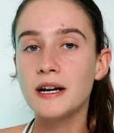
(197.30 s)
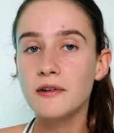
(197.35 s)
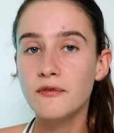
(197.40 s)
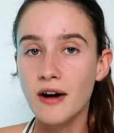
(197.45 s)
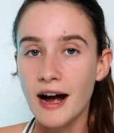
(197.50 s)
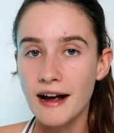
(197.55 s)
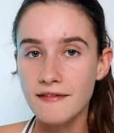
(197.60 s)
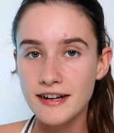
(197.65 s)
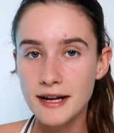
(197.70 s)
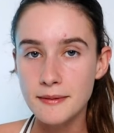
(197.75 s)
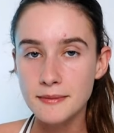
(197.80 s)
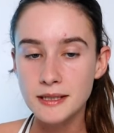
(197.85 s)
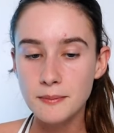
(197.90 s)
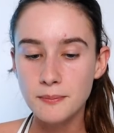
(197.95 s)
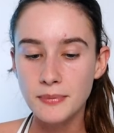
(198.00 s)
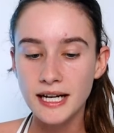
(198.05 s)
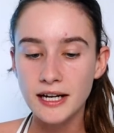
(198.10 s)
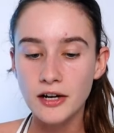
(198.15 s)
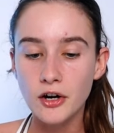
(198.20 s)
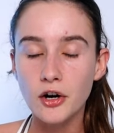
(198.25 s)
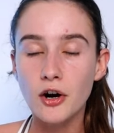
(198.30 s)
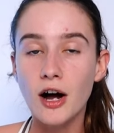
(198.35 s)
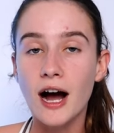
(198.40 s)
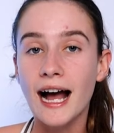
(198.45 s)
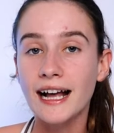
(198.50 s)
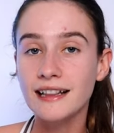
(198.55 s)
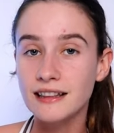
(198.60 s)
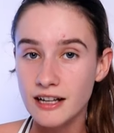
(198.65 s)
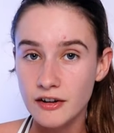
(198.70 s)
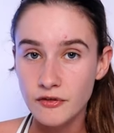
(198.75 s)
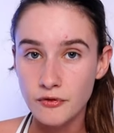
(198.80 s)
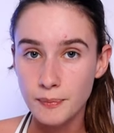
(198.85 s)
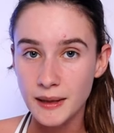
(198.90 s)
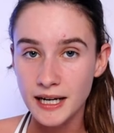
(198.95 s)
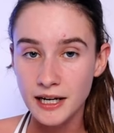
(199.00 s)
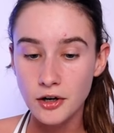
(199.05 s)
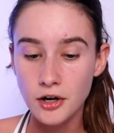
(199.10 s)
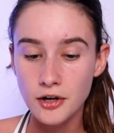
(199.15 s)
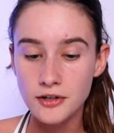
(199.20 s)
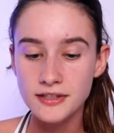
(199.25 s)
win 5 games of bingo. I love
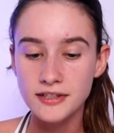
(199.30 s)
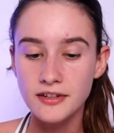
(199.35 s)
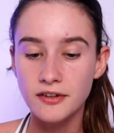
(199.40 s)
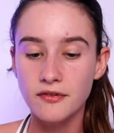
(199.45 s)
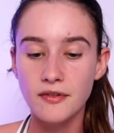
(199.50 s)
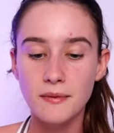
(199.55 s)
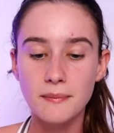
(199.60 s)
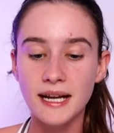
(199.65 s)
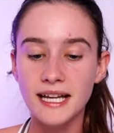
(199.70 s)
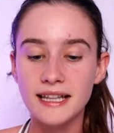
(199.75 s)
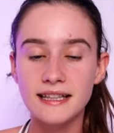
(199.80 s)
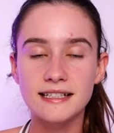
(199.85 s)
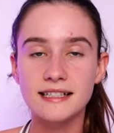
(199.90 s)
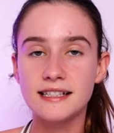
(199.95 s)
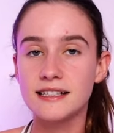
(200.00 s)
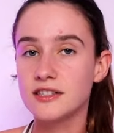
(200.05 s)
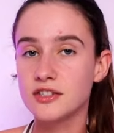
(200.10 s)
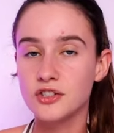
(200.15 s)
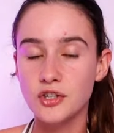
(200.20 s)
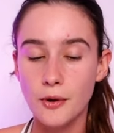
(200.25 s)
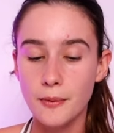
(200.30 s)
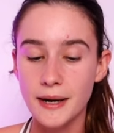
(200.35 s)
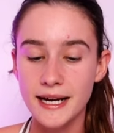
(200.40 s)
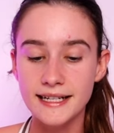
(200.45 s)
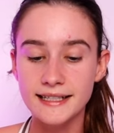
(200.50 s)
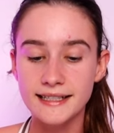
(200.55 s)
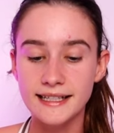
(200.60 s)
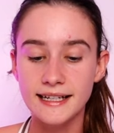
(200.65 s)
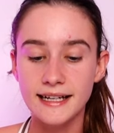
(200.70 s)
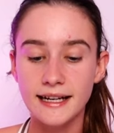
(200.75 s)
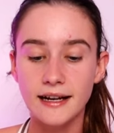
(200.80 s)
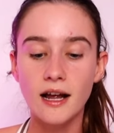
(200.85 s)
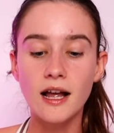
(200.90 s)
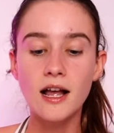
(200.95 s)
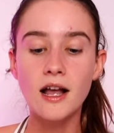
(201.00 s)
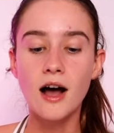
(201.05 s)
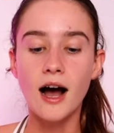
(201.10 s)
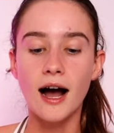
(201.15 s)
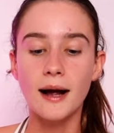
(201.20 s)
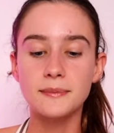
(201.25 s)
bingo, so for me this is so easy.
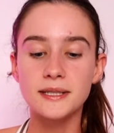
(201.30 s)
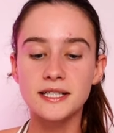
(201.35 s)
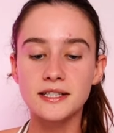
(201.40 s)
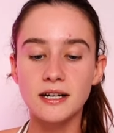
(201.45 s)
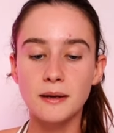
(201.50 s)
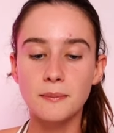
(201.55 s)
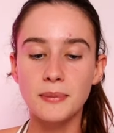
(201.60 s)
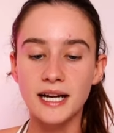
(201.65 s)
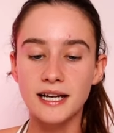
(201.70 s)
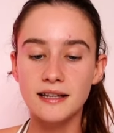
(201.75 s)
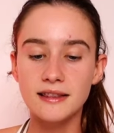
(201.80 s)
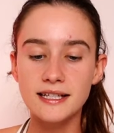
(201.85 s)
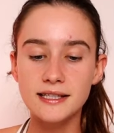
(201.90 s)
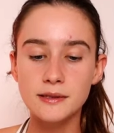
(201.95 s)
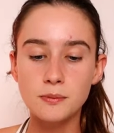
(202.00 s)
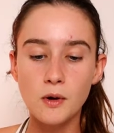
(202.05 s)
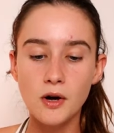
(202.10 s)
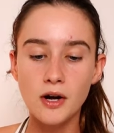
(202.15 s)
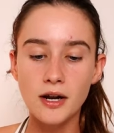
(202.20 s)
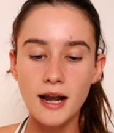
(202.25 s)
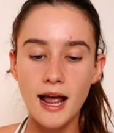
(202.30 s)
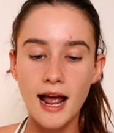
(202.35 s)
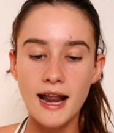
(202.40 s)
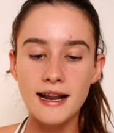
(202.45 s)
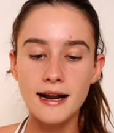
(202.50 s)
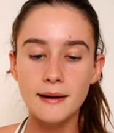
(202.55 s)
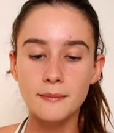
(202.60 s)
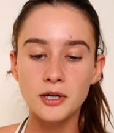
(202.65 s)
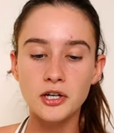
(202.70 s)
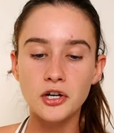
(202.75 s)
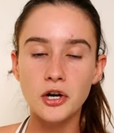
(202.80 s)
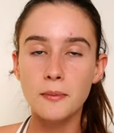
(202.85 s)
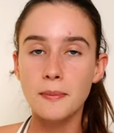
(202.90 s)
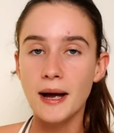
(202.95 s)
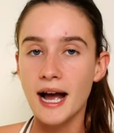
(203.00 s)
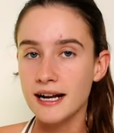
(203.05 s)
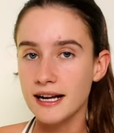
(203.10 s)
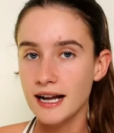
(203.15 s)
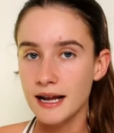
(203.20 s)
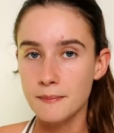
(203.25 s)
I'm just going to pick this one, and then I'm going to go
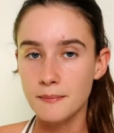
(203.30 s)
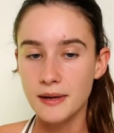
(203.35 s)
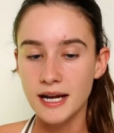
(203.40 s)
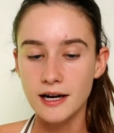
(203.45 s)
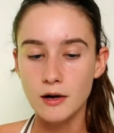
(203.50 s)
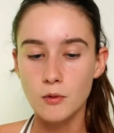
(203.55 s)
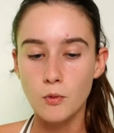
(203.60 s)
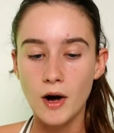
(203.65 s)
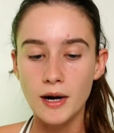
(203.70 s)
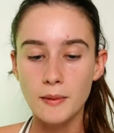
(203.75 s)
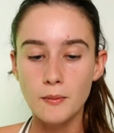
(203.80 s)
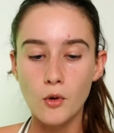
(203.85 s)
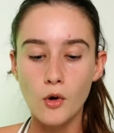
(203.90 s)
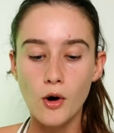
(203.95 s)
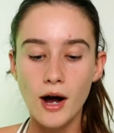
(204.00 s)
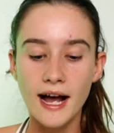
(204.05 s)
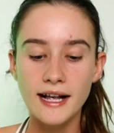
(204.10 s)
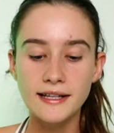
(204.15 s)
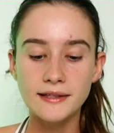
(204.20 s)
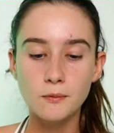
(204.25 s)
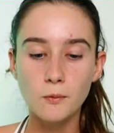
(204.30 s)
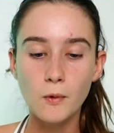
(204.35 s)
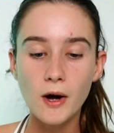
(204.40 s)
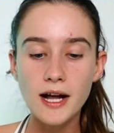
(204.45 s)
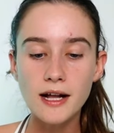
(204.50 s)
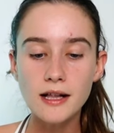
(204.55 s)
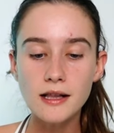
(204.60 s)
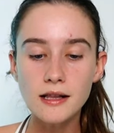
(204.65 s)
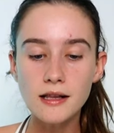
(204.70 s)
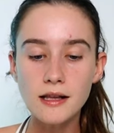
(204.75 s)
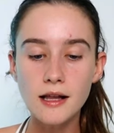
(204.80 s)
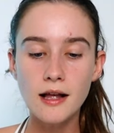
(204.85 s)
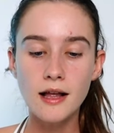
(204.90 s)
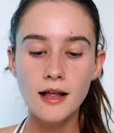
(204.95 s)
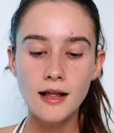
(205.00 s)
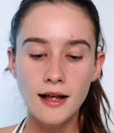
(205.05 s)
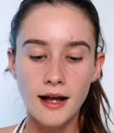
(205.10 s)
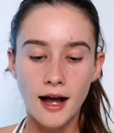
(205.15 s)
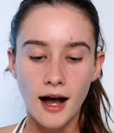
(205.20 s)
back and pick one more as well.